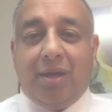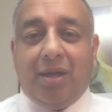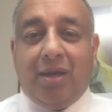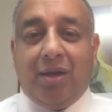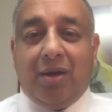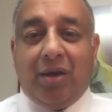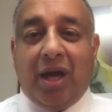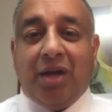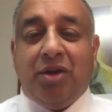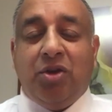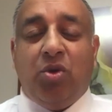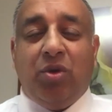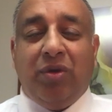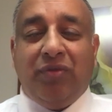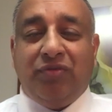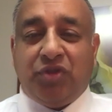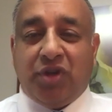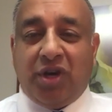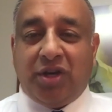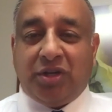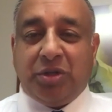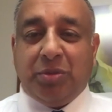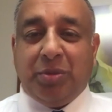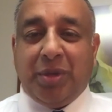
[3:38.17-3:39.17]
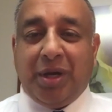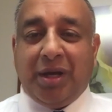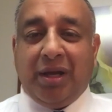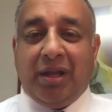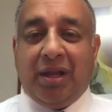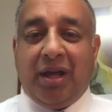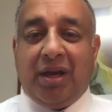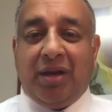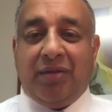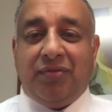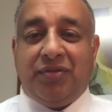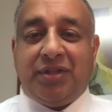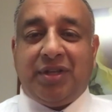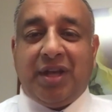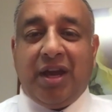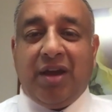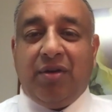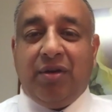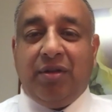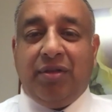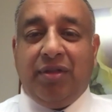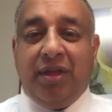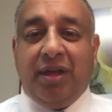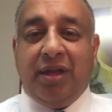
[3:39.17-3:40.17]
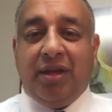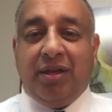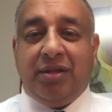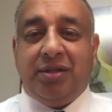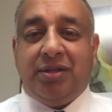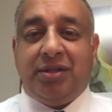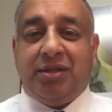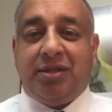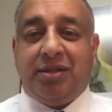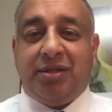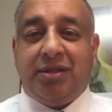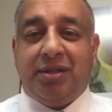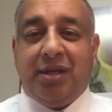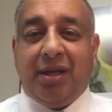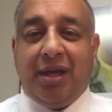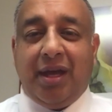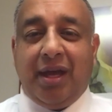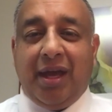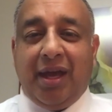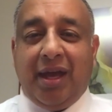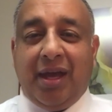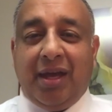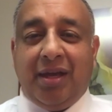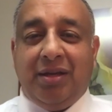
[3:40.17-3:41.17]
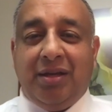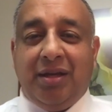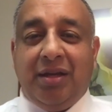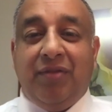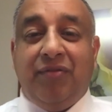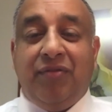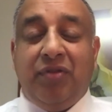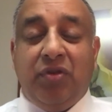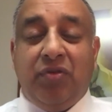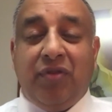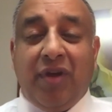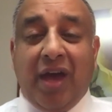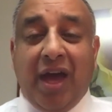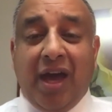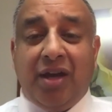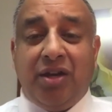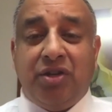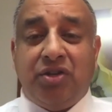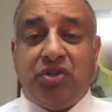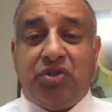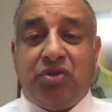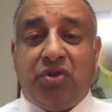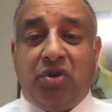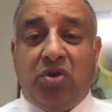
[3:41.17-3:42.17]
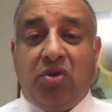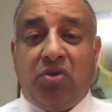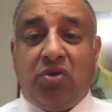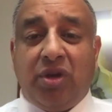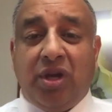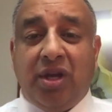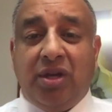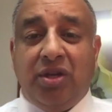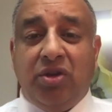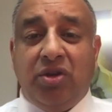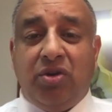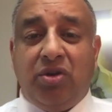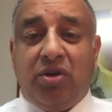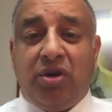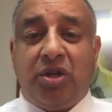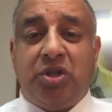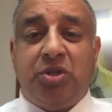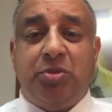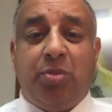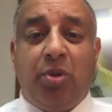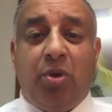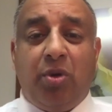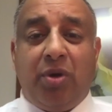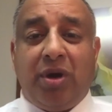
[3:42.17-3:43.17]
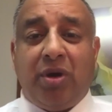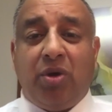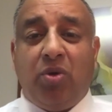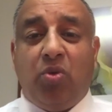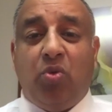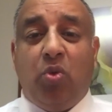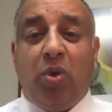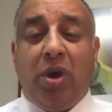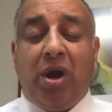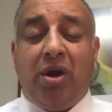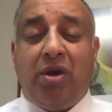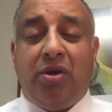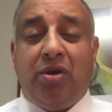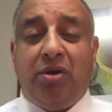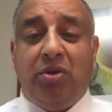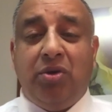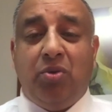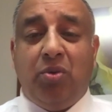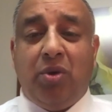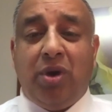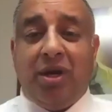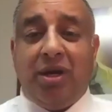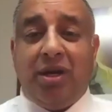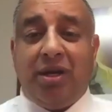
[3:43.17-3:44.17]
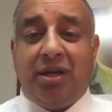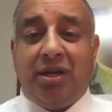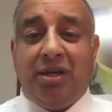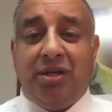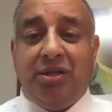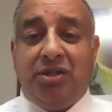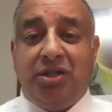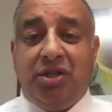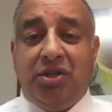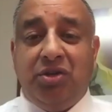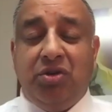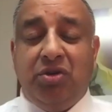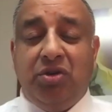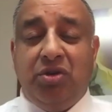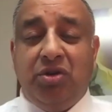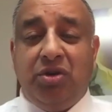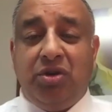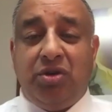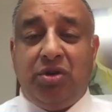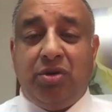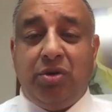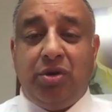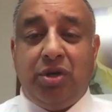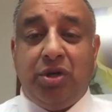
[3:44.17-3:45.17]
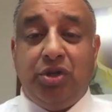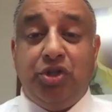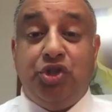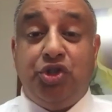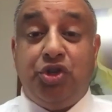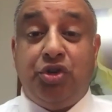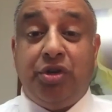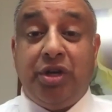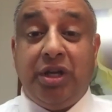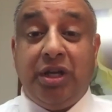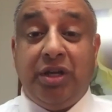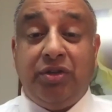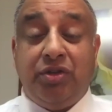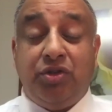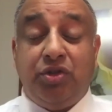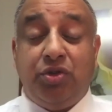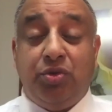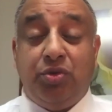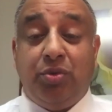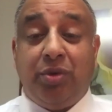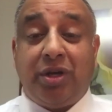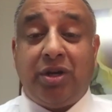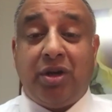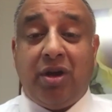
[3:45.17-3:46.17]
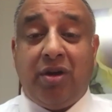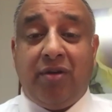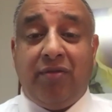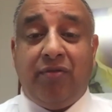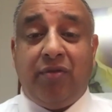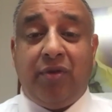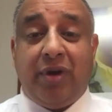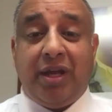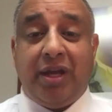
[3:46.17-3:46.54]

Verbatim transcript: I know we've talked about a lot of scary things, and if you've had a stroke and you're exploring where you want to continue your journey to recovery,